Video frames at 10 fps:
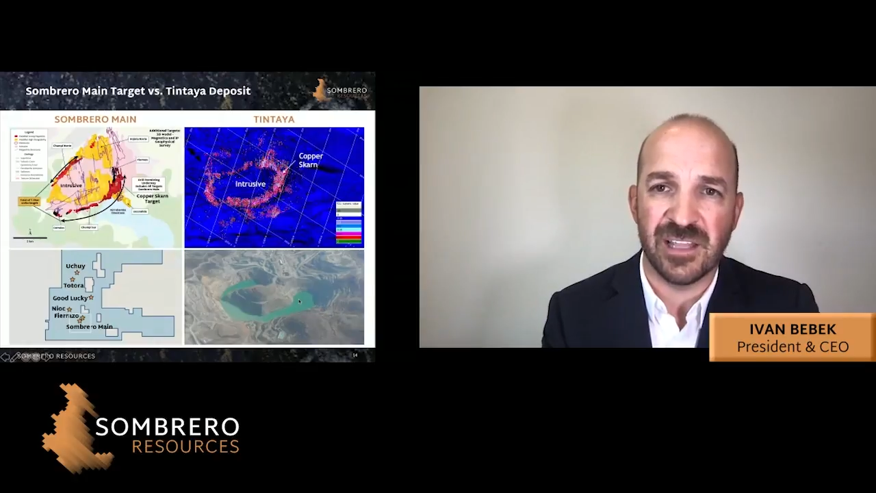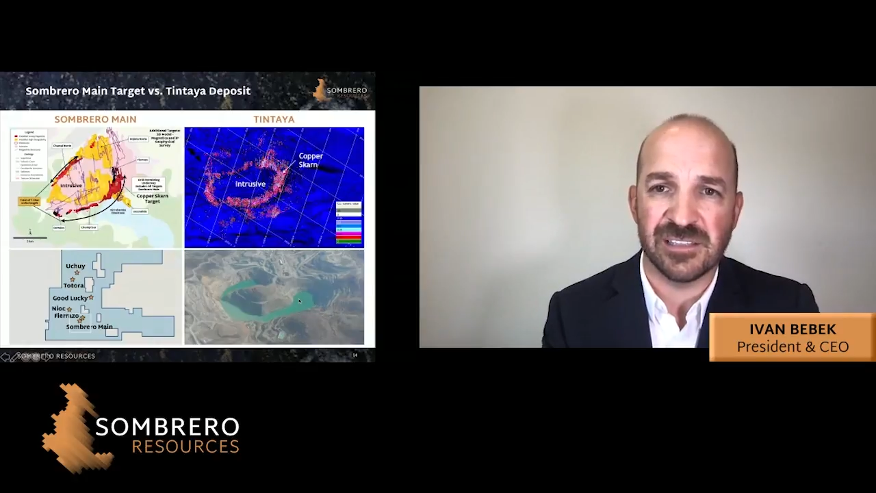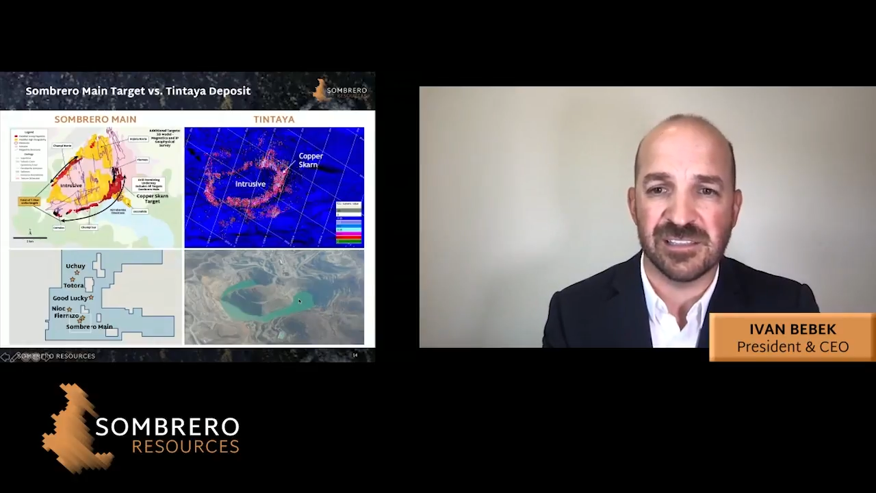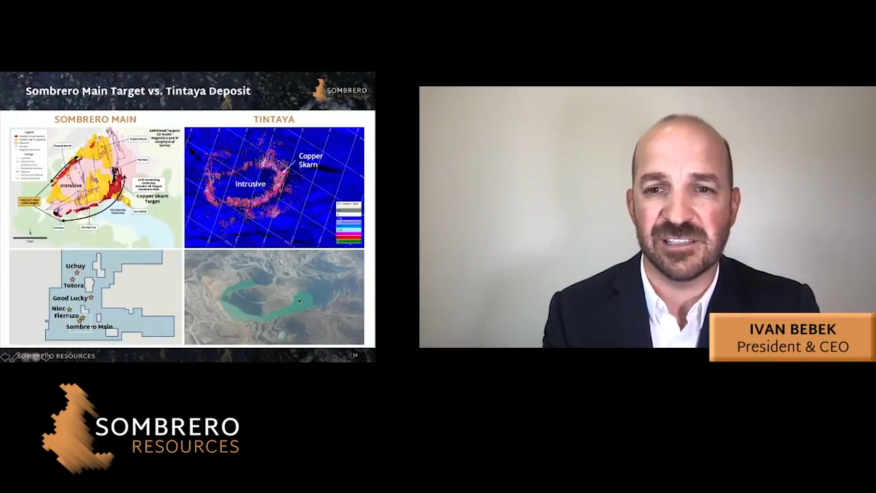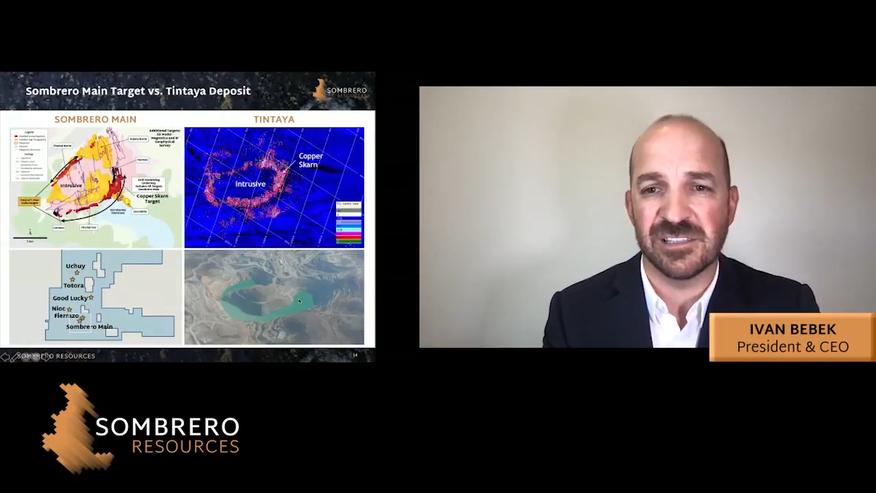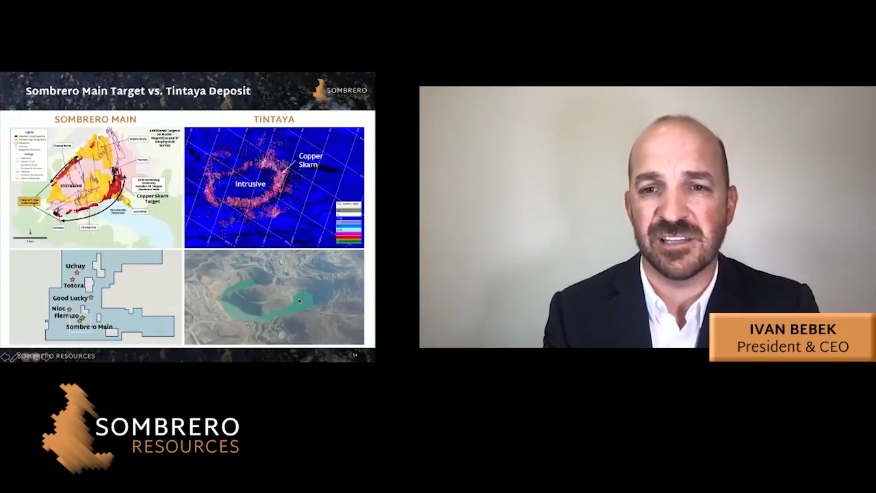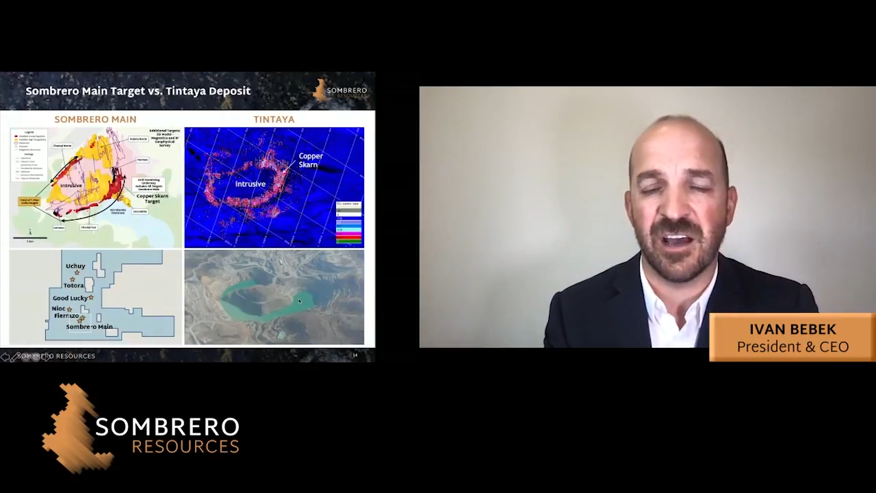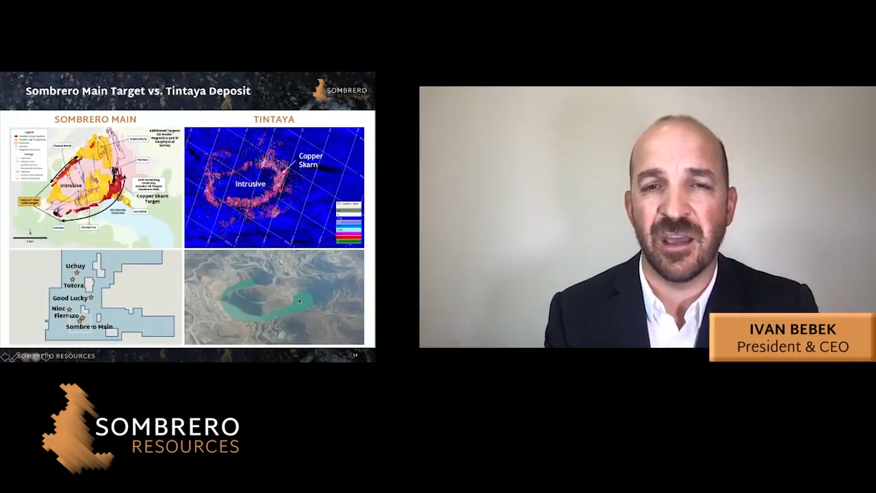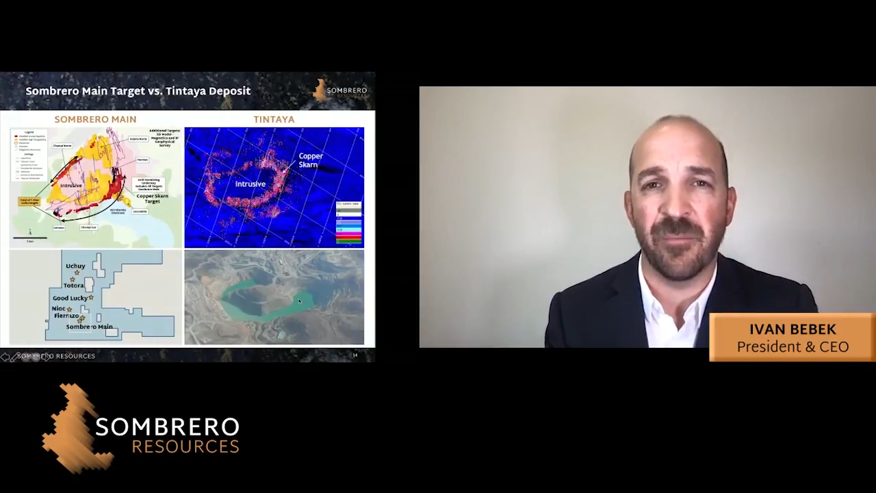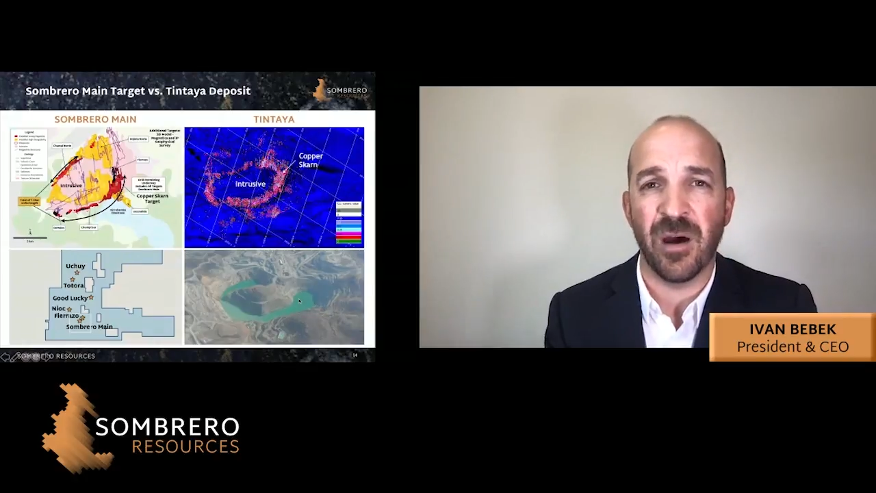That's the
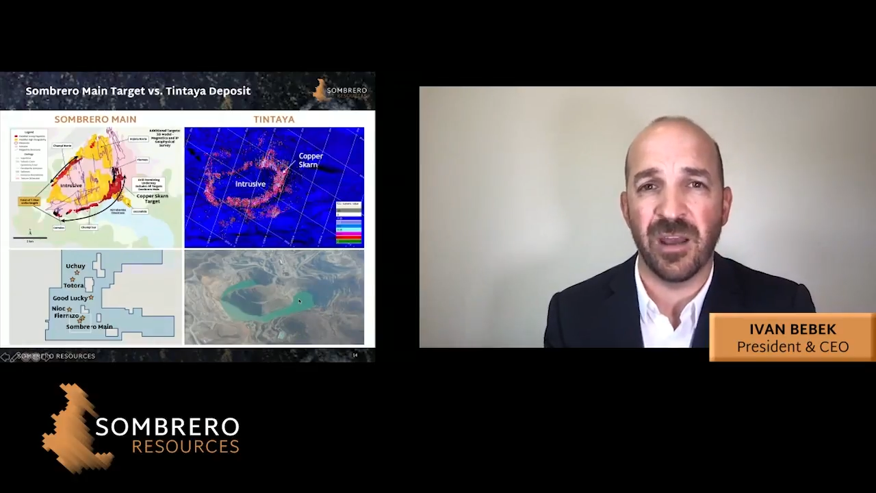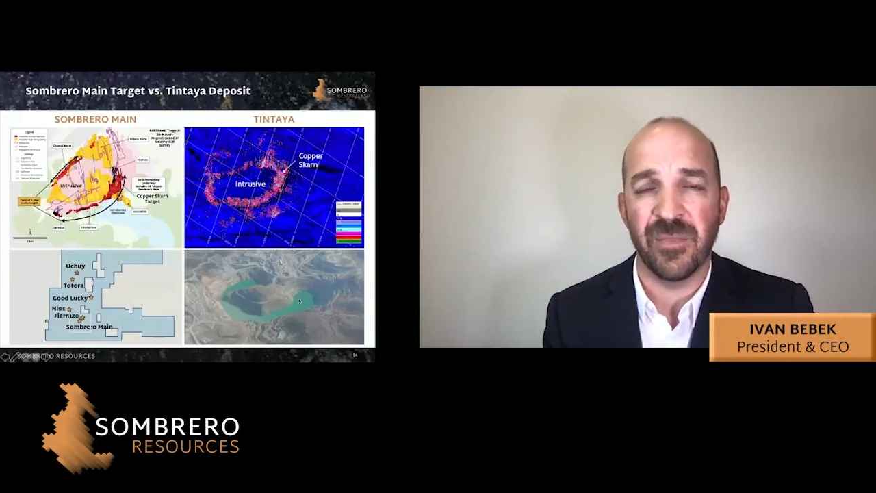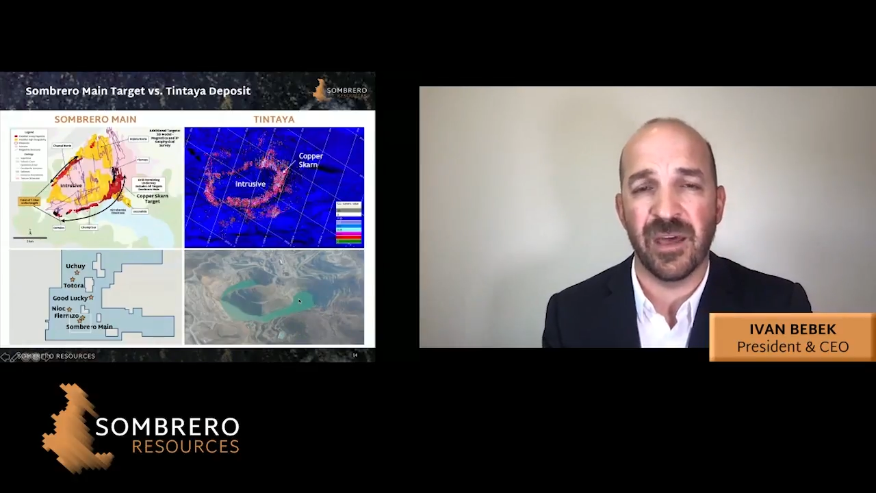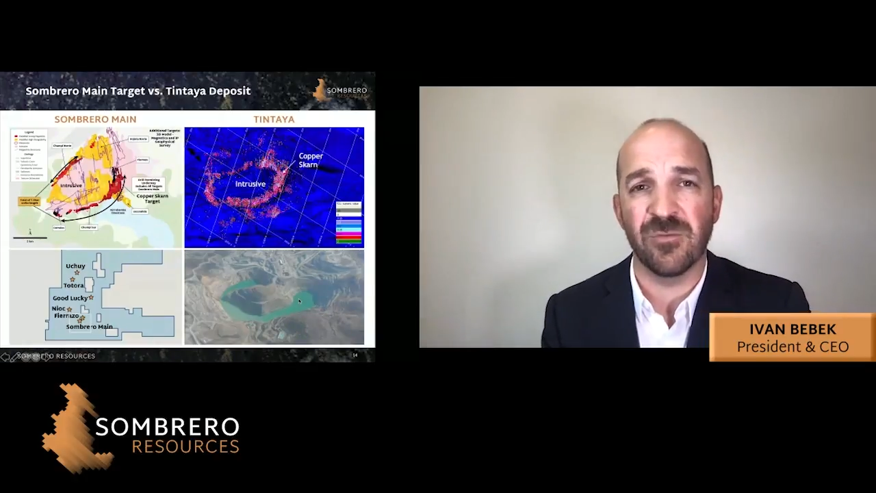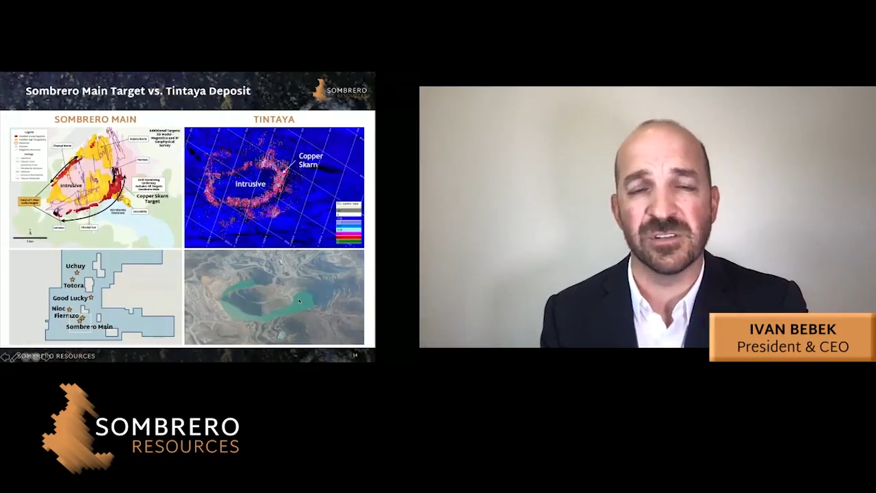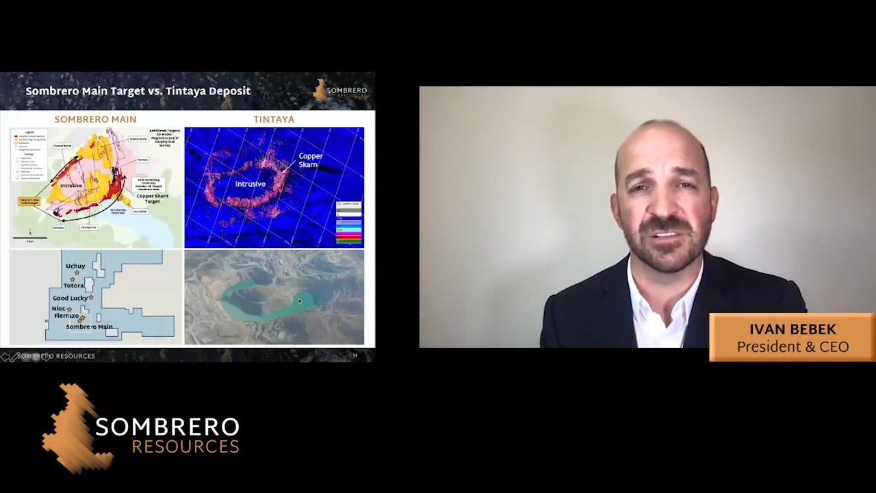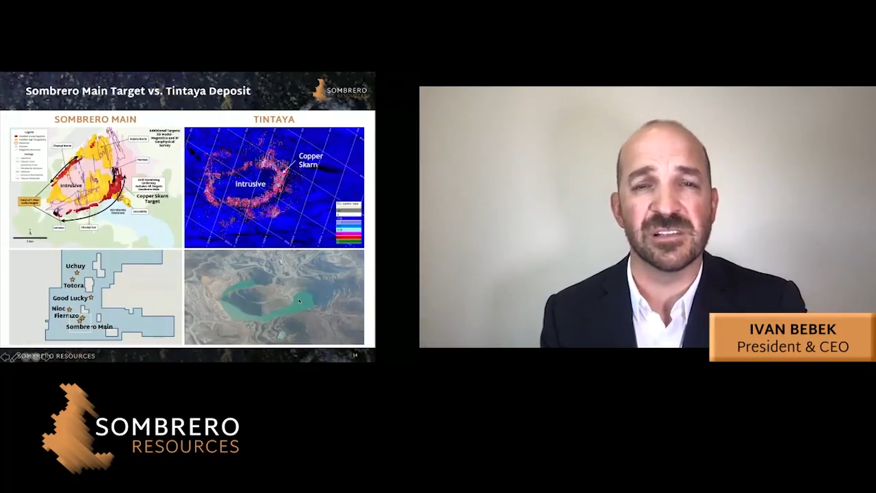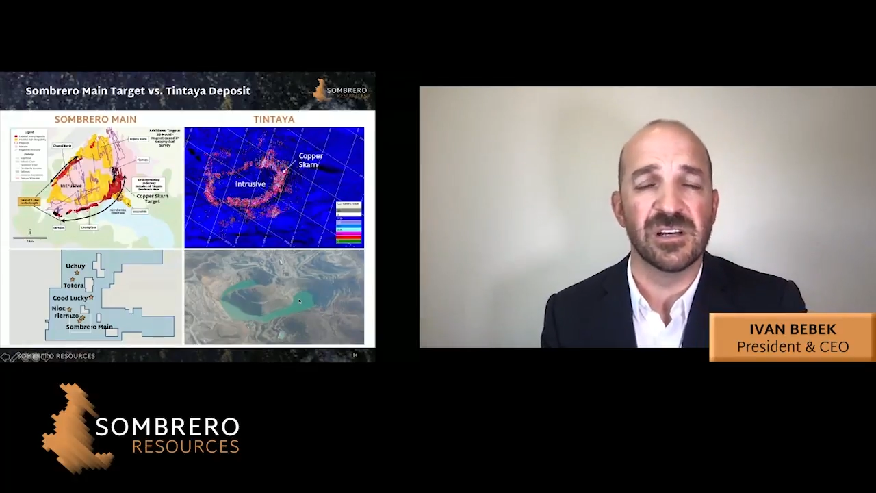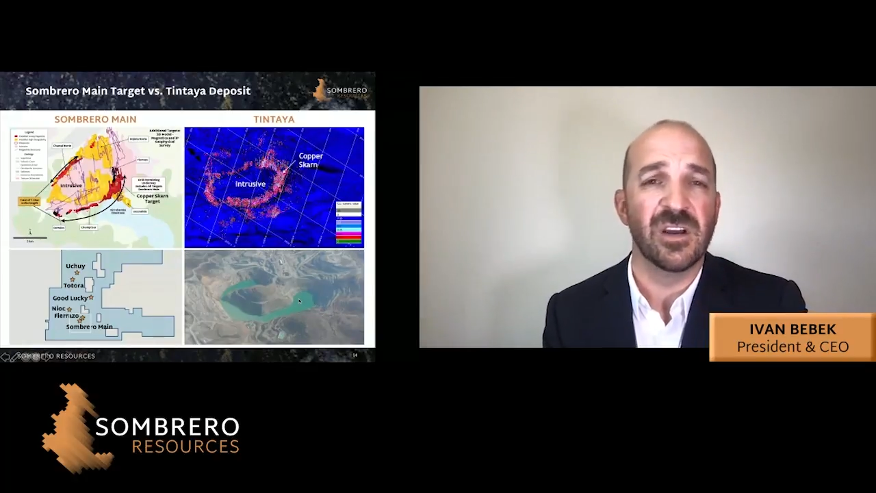Tintaya mine that was